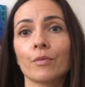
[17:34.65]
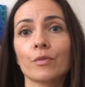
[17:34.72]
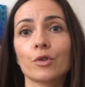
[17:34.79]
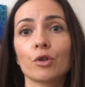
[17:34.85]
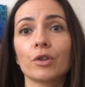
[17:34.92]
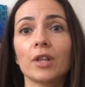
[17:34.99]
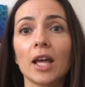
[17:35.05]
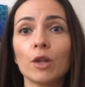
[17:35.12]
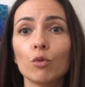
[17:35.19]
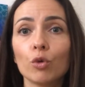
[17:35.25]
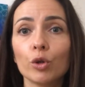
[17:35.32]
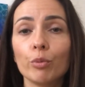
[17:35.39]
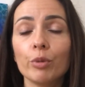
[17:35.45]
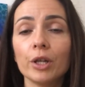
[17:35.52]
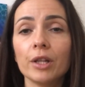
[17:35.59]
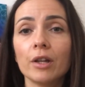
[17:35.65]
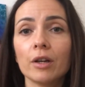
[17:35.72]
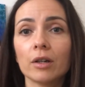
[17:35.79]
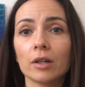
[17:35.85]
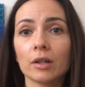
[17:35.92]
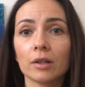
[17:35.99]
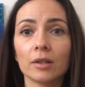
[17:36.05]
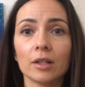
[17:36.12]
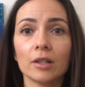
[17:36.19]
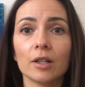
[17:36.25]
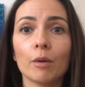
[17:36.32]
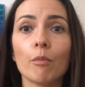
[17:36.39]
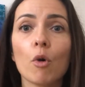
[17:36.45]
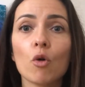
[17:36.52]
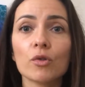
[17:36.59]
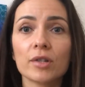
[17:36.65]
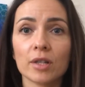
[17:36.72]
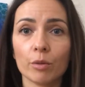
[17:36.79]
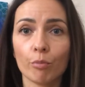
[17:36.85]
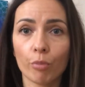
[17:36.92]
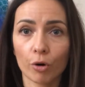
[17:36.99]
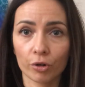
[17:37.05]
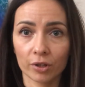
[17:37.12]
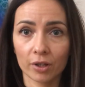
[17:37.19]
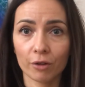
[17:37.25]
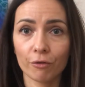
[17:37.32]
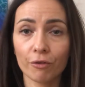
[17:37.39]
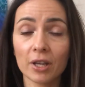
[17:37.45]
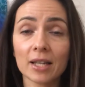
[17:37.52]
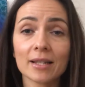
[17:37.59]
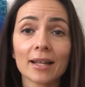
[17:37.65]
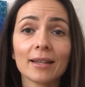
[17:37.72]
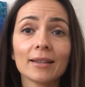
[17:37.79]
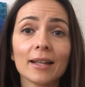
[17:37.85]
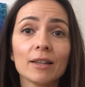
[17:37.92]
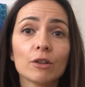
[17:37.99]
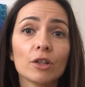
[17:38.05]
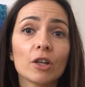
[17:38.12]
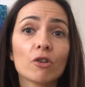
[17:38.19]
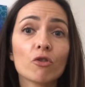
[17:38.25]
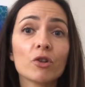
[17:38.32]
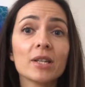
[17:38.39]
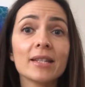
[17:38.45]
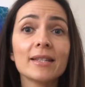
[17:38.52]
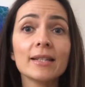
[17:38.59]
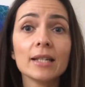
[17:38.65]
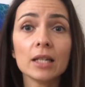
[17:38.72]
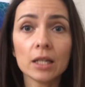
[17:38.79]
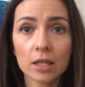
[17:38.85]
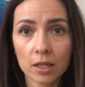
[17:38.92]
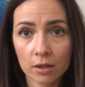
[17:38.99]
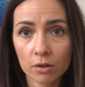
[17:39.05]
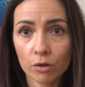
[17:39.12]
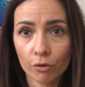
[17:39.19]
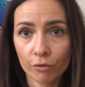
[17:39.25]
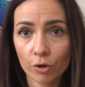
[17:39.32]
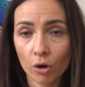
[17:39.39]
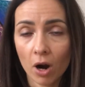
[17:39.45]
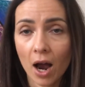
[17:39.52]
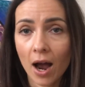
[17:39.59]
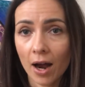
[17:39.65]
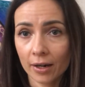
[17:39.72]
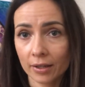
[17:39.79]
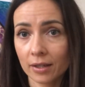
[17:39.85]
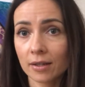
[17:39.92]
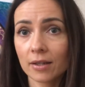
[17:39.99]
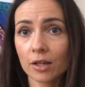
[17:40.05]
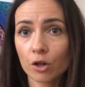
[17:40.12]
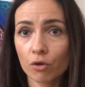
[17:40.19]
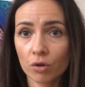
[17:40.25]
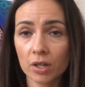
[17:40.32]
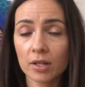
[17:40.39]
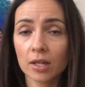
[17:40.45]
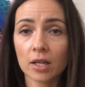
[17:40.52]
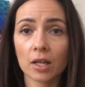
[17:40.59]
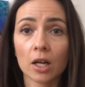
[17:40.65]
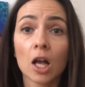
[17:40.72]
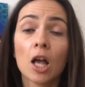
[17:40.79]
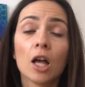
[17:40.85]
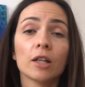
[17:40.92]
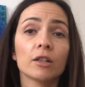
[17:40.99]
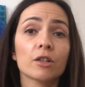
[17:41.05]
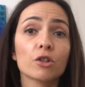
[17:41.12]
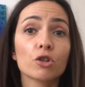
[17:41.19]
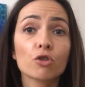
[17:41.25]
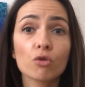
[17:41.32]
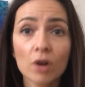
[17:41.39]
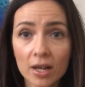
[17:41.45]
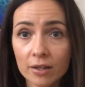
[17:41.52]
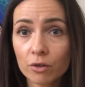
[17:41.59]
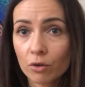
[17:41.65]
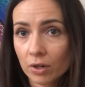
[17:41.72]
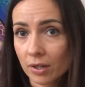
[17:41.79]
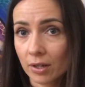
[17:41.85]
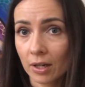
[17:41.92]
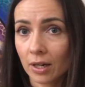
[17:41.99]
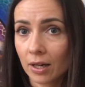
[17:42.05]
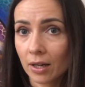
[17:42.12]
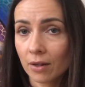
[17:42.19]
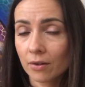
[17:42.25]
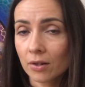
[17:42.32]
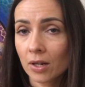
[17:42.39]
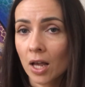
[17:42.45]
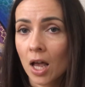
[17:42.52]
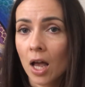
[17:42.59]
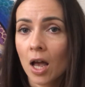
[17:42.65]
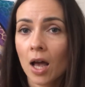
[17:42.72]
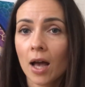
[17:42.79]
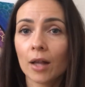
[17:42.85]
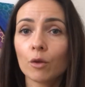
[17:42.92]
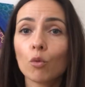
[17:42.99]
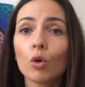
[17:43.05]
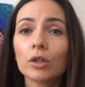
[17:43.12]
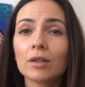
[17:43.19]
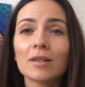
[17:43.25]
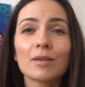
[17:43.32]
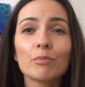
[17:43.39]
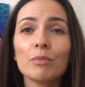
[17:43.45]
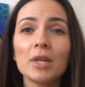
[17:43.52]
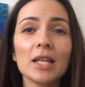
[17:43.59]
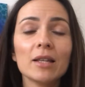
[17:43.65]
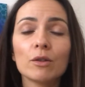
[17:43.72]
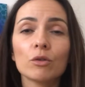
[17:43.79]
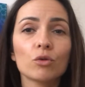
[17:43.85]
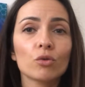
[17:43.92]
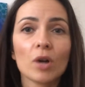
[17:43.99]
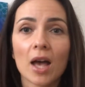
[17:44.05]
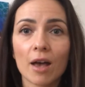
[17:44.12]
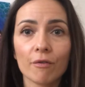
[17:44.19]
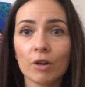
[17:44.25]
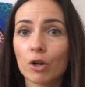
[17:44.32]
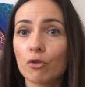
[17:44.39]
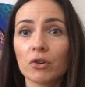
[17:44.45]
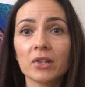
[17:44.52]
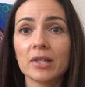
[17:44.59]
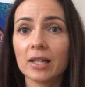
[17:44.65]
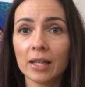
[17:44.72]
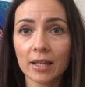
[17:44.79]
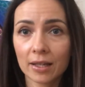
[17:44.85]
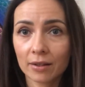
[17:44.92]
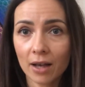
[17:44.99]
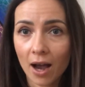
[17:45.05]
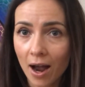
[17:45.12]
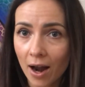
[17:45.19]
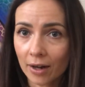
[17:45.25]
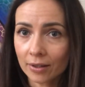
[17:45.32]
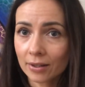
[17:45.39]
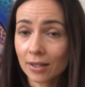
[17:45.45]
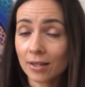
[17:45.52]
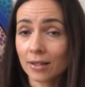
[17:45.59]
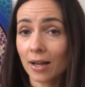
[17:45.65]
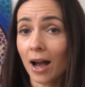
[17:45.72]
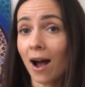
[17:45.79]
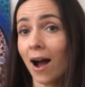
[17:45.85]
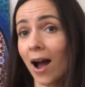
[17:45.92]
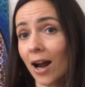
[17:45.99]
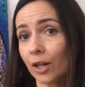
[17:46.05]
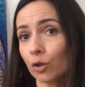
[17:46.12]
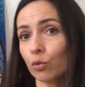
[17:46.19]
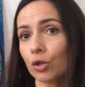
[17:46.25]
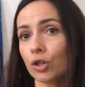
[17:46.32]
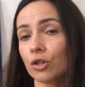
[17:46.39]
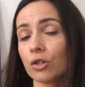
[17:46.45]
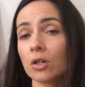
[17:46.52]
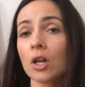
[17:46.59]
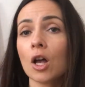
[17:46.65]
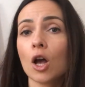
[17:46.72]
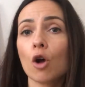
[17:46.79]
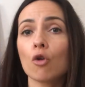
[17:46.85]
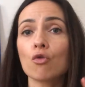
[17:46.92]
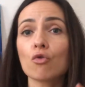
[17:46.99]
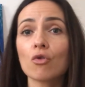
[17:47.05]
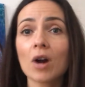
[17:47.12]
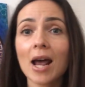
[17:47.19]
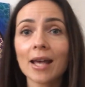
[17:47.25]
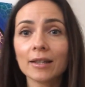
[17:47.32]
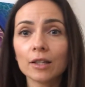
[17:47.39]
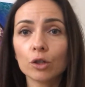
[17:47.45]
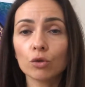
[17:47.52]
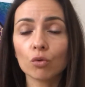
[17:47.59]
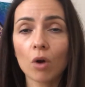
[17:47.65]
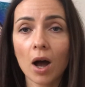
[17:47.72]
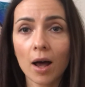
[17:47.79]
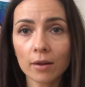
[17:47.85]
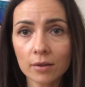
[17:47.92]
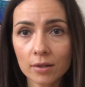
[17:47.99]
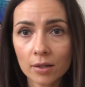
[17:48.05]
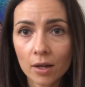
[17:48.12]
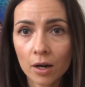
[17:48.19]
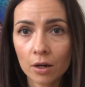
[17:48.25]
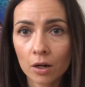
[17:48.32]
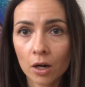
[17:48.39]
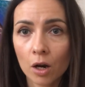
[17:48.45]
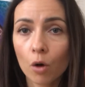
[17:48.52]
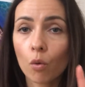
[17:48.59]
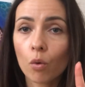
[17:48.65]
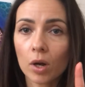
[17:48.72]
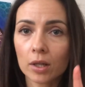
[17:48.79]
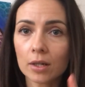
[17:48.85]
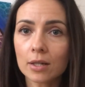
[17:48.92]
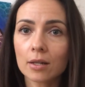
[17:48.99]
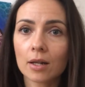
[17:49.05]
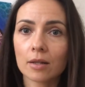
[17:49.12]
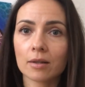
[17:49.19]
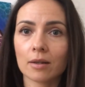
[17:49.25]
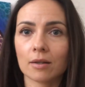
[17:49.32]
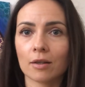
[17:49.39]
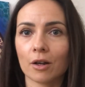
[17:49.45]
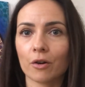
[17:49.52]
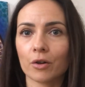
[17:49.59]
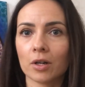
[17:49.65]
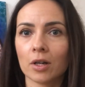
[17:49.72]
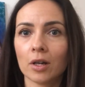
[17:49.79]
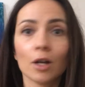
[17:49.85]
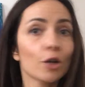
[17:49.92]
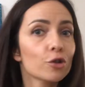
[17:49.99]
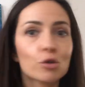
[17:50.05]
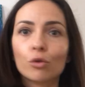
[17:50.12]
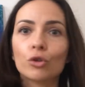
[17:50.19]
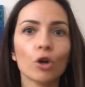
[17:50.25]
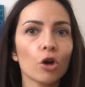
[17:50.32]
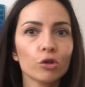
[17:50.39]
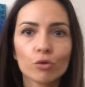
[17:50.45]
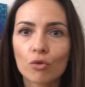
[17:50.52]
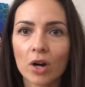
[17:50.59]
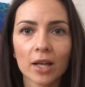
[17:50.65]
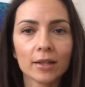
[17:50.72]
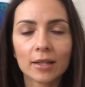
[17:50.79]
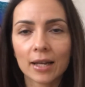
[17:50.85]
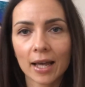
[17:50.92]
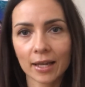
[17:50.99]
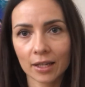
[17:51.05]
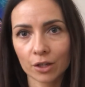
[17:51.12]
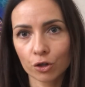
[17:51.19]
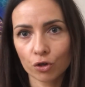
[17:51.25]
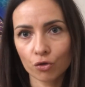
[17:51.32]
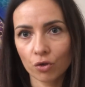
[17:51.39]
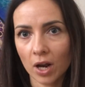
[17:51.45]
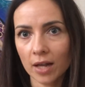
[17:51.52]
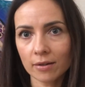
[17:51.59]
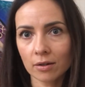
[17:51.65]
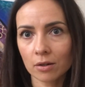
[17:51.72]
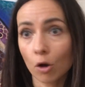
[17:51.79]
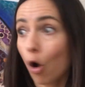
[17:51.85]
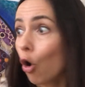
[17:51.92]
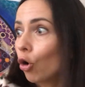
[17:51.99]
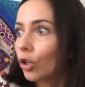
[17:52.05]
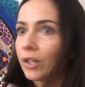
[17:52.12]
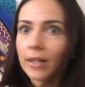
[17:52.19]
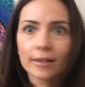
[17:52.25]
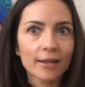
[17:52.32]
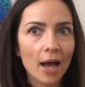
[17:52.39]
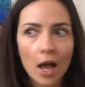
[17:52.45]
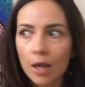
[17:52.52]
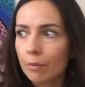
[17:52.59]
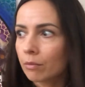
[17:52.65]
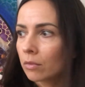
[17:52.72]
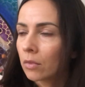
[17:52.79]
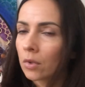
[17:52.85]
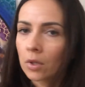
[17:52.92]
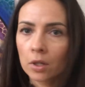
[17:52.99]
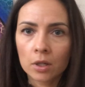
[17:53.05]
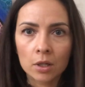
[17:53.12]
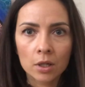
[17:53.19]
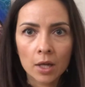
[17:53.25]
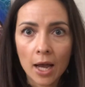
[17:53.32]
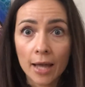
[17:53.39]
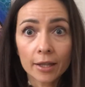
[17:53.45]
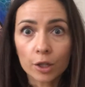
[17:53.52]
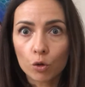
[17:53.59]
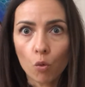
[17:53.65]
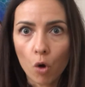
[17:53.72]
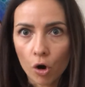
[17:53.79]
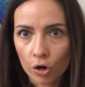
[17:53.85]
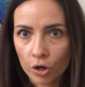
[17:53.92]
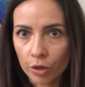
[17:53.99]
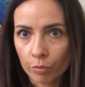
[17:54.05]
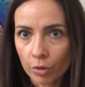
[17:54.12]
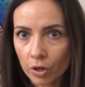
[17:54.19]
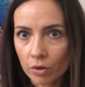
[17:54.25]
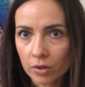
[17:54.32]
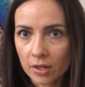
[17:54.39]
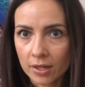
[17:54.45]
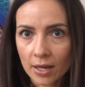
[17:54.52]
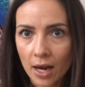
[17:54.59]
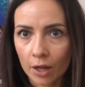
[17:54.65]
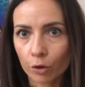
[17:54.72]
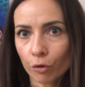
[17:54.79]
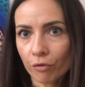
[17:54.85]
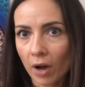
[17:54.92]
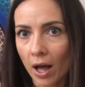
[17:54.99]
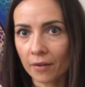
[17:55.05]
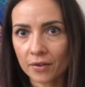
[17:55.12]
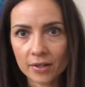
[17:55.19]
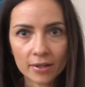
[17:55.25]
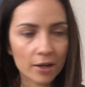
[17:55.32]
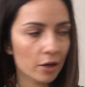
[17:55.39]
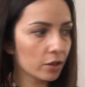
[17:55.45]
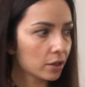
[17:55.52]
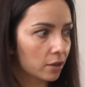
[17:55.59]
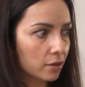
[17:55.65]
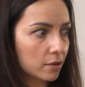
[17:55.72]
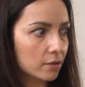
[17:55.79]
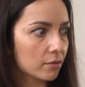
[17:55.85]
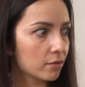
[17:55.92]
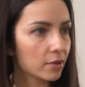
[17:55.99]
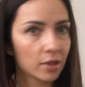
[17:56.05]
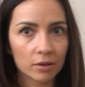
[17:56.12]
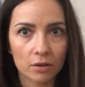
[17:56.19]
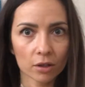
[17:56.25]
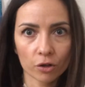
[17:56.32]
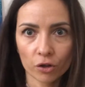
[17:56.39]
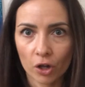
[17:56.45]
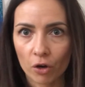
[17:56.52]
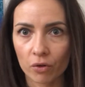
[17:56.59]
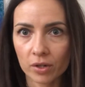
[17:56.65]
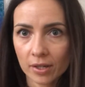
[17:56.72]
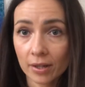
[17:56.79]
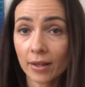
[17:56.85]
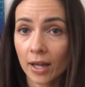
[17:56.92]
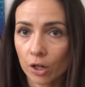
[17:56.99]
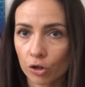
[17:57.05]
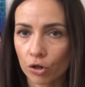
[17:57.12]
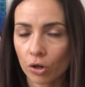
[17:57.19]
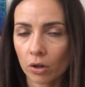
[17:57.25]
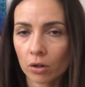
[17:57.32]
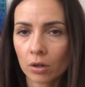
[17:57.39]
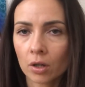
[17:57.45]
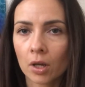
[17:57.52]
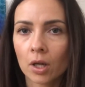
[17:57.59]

So that would be the most important things. And then the resilience of your heart is increasing, the stress resilience. And what is mean to have a resilient heart is a heart which is ready to answer when it's necessary. So not ready like in stress all the time and in worry because it's kind of answering us that there is a danger.